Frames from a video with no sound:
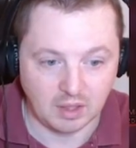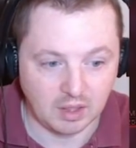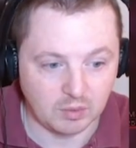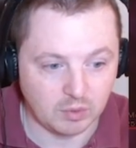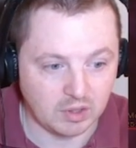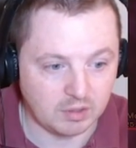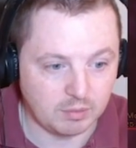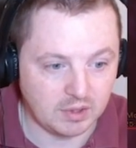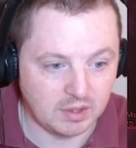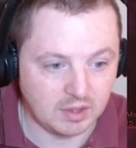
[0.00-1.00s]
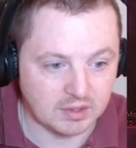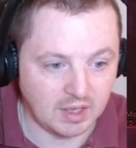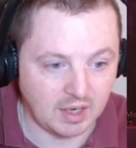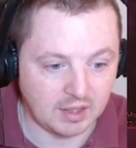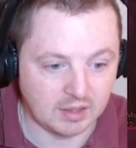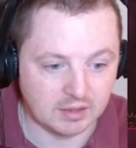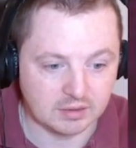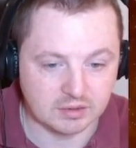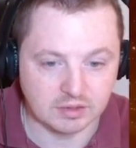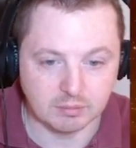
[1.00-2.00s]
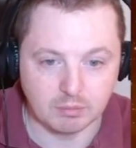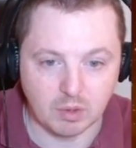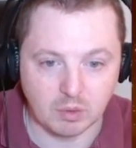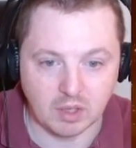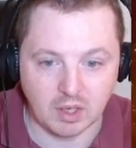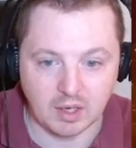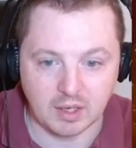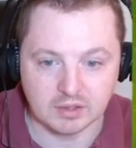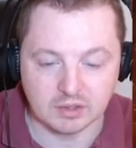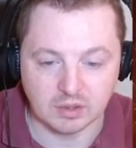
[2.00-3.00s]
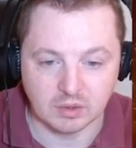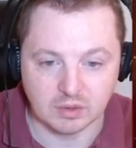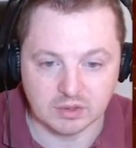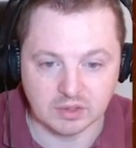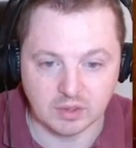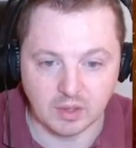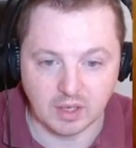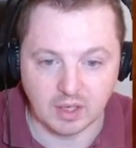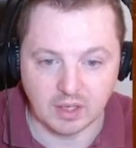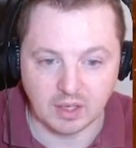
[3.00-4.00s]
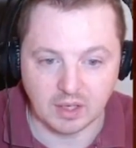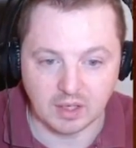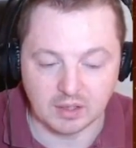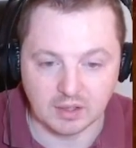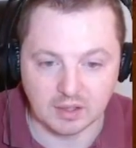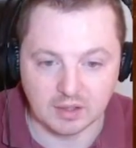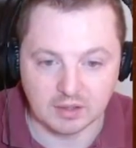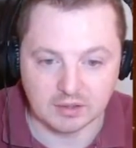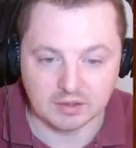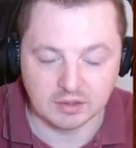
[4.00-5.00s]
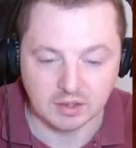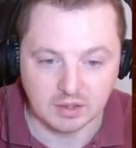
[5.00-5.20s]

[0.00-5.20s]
and we're going to be attacking some Mokai, so let's go ahead and get this